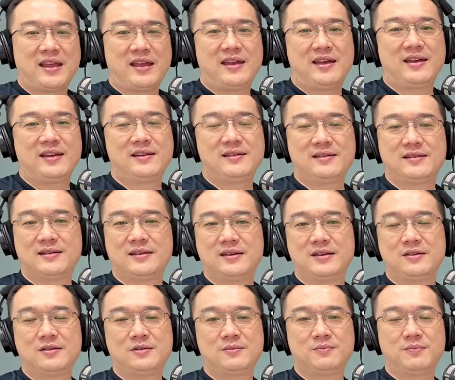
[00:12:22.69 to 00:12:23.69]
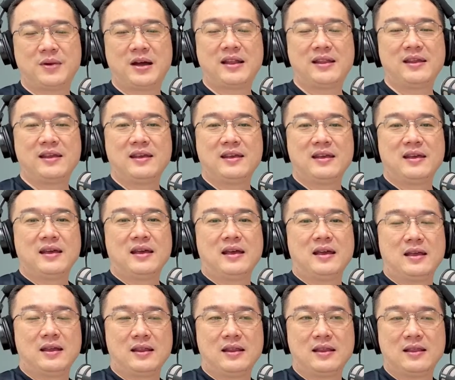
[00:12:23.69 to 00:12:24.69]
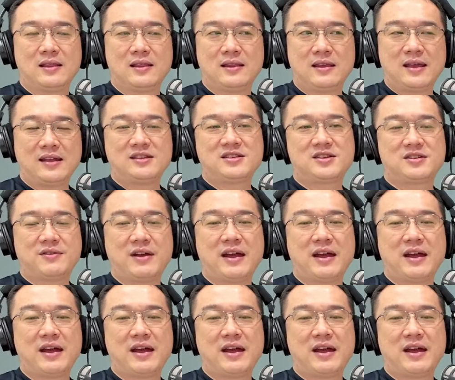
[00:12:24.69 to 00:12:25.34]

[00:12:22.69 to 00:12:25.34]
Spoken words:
and but Yan is